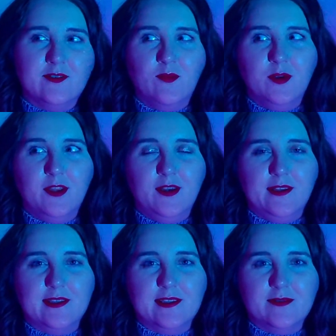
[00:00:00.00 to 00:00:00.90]
Nobody
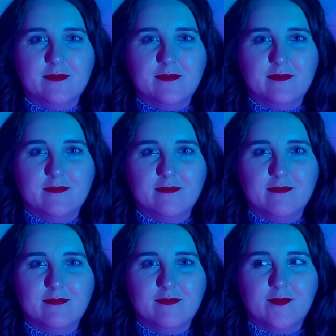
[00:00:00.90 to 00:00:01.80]
needs
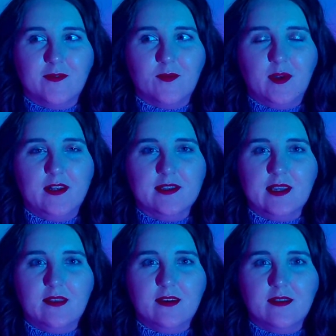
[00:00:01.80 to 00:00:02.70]
for me to
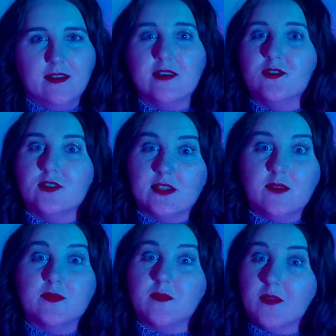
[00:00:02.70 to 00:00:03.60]
say that, like, just
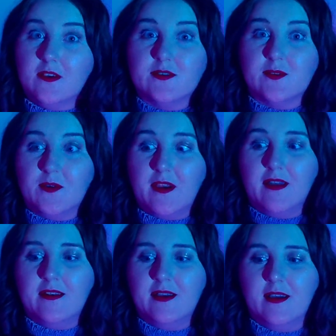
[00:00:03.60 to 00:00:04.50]
keep some things in your
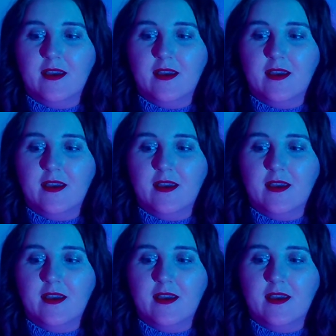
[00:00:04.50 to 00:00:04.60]
head